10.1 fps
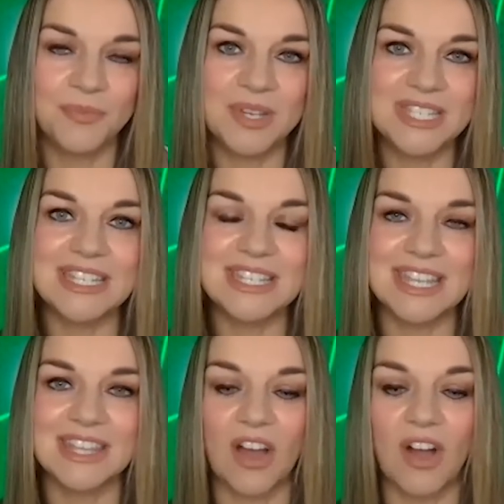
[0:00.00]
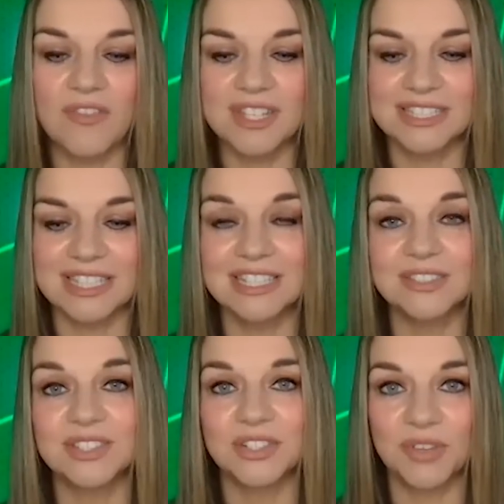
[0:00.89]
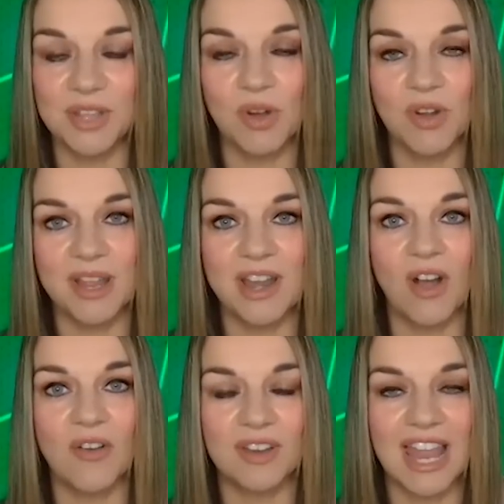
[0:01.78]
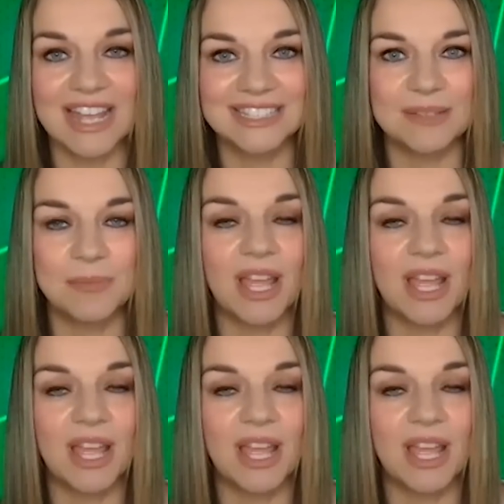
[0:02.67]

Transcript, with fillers: We did see that obviously this was a 3 1 win over Leicester,